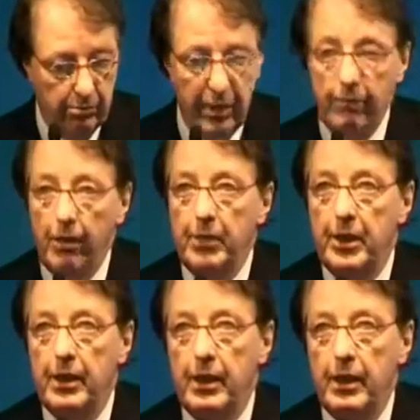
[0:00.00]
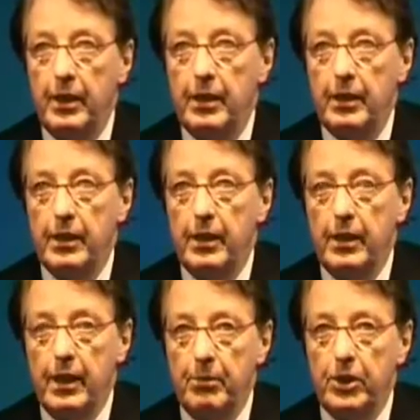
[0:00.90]
Revlimid
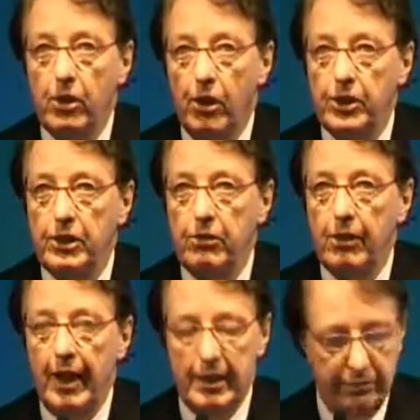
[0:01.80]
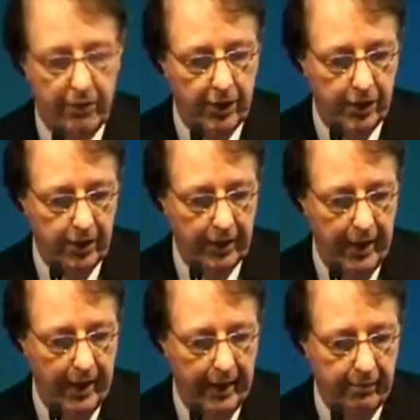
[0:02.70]
inhibits osteoclast
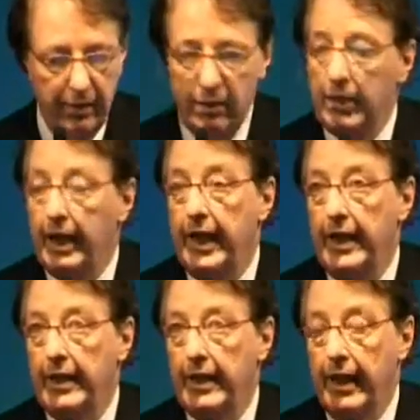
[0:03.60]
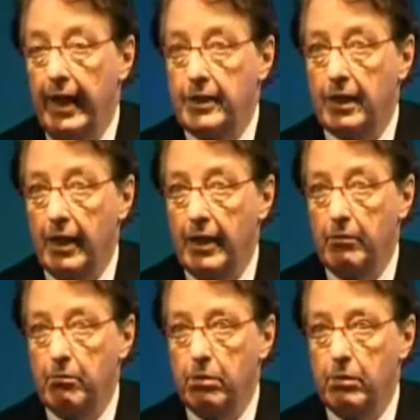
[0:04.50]
function, and Velcade actually
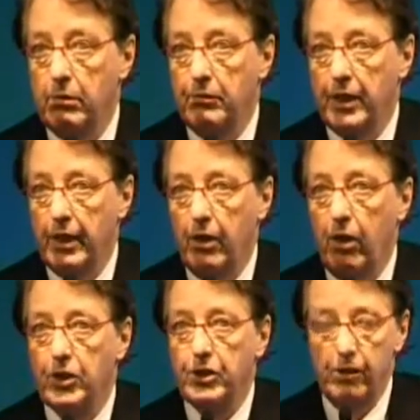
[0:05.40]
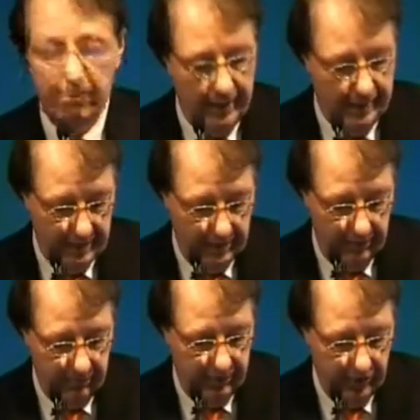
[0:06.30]
improves
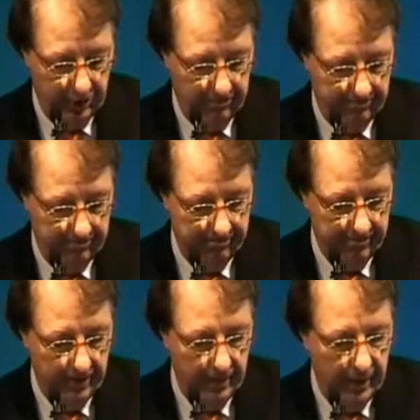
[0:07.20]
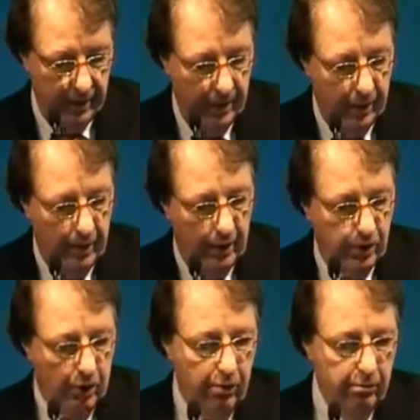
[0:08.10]
osteoblast function.
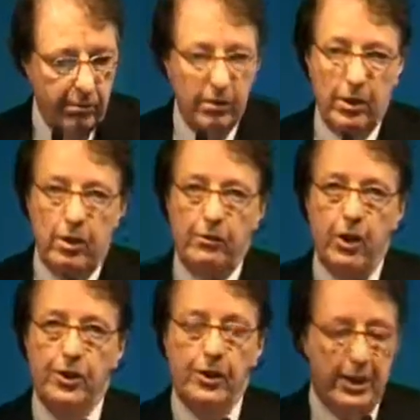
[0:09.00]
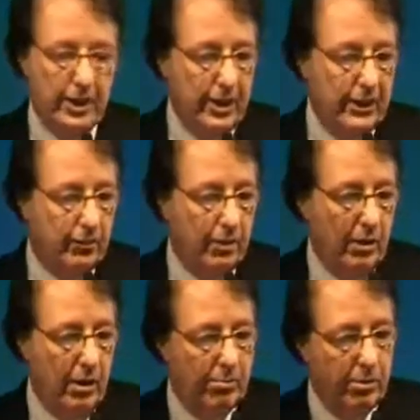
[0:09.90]
So the overall strategies
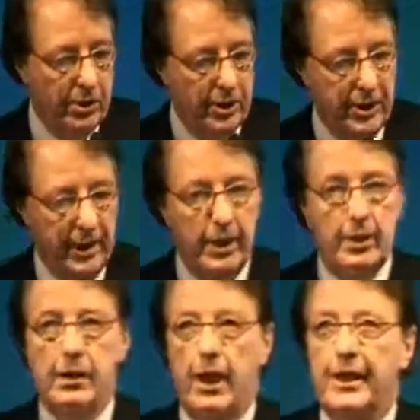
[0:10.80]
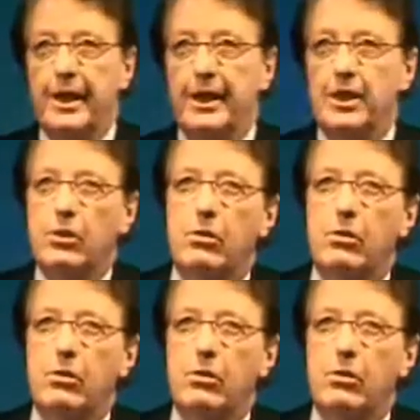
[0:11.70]
for bone disease, I think it's